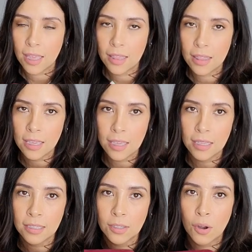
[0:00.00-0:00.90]
And
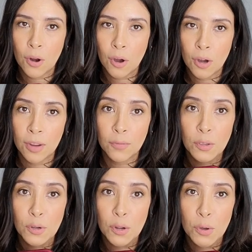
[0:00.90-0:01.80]
these are, if
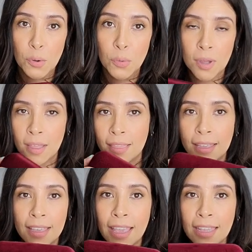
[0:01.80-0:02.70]
you know
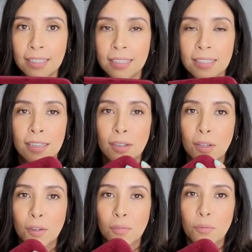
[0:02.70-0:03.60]
the case, the
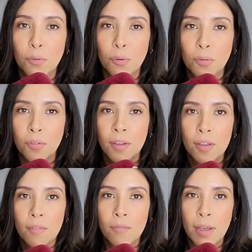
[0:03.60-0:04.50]
colorful
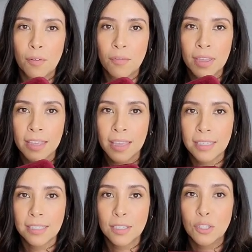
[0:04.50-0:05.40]
velvet
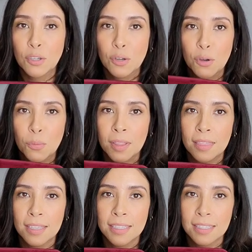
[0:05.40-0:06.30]
cases, you know
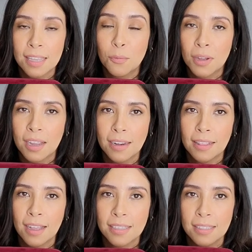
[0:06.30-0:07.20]
what kind
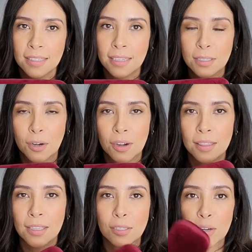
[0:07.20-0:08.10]
of glasses these are.
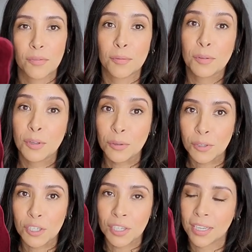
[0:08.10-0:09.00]
And these are from
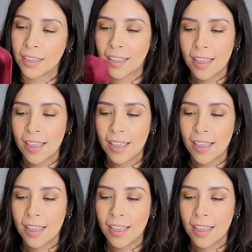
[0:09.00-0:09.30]
Gucci.